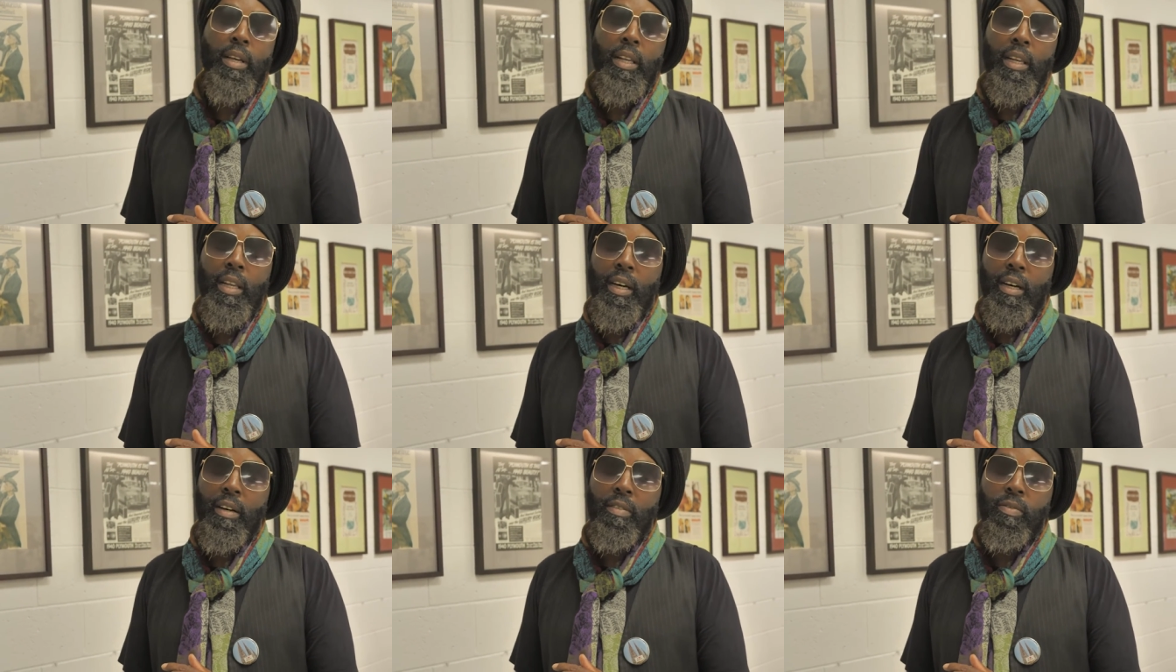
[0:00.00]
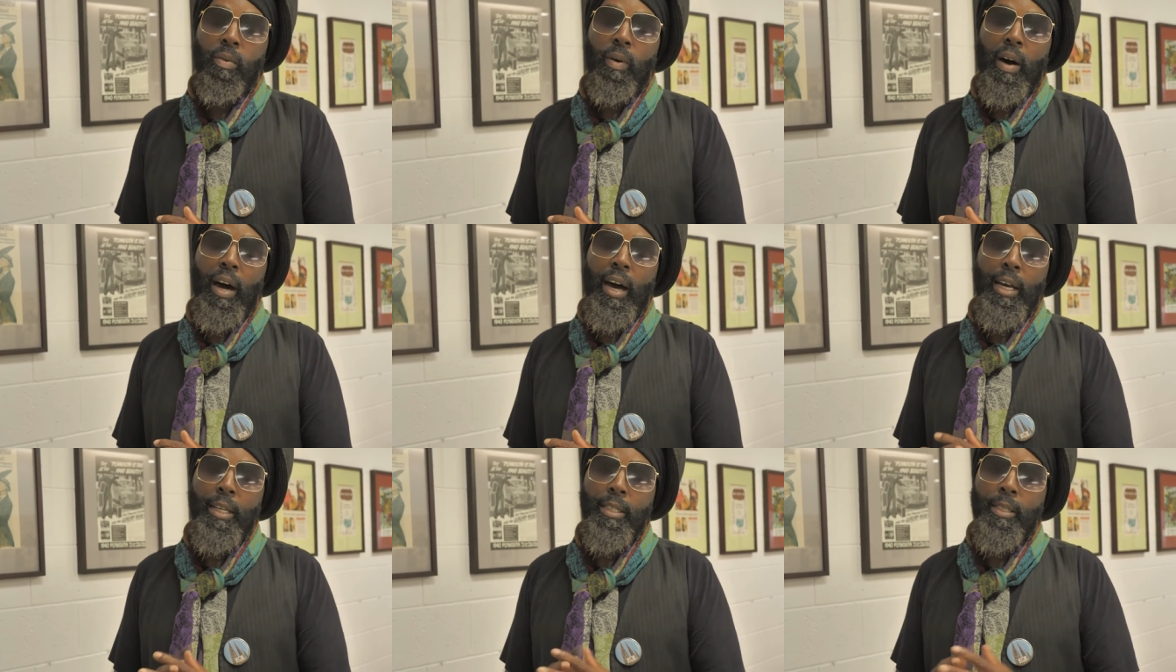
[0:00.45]
we love
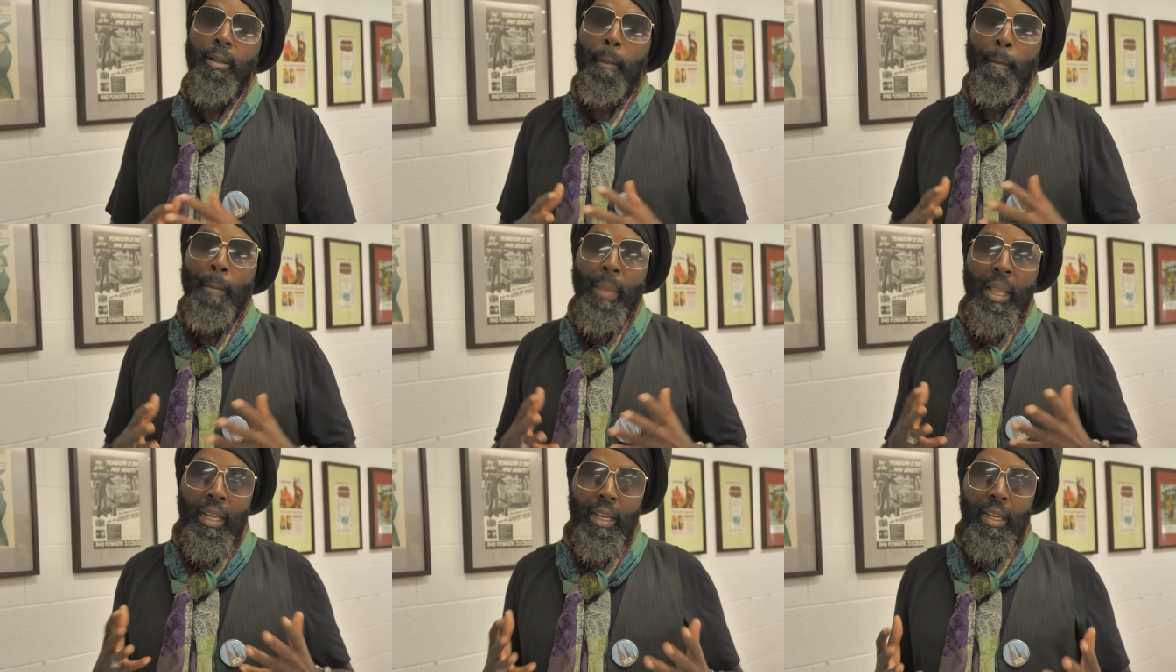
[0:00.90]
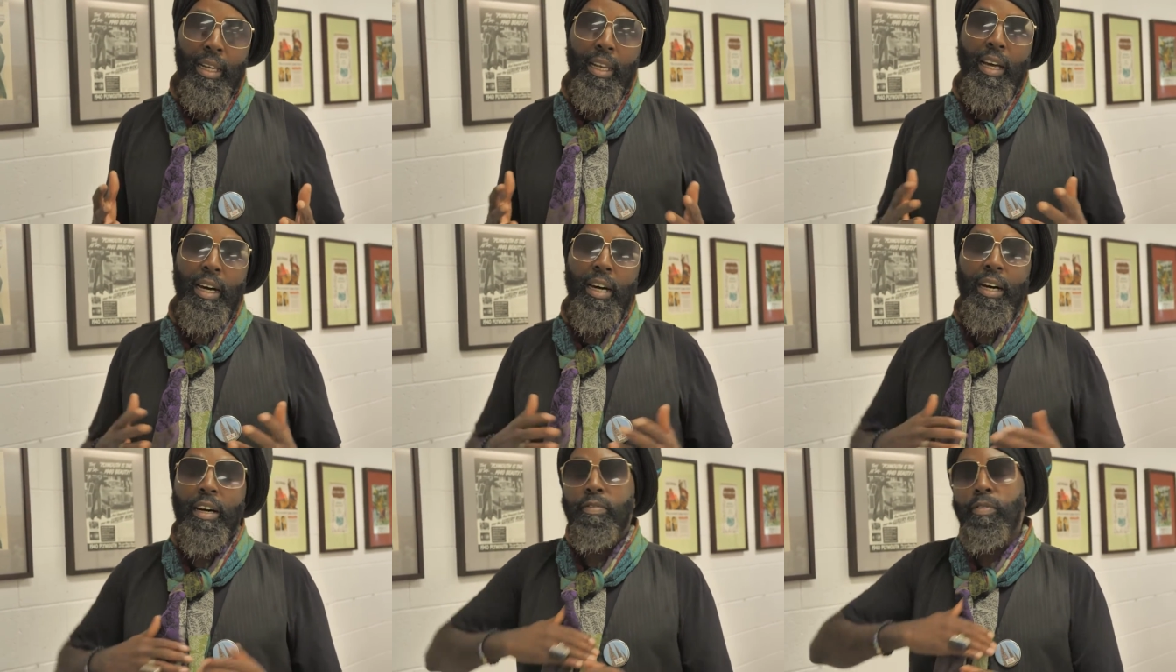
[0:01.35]
Watts,
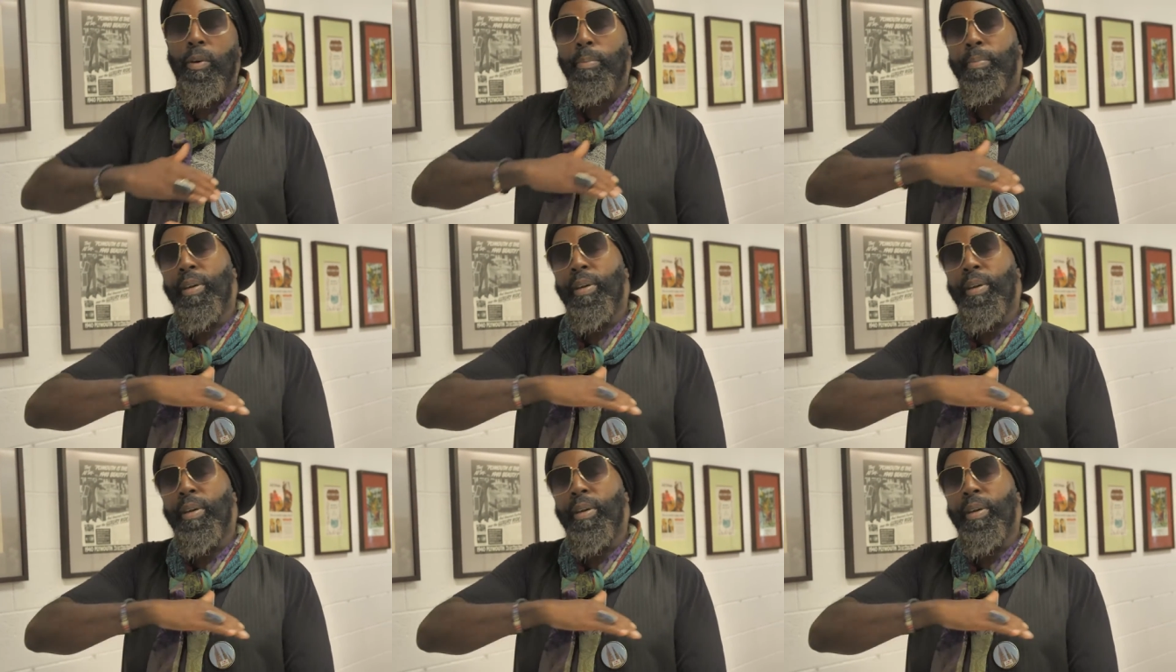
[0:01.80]
love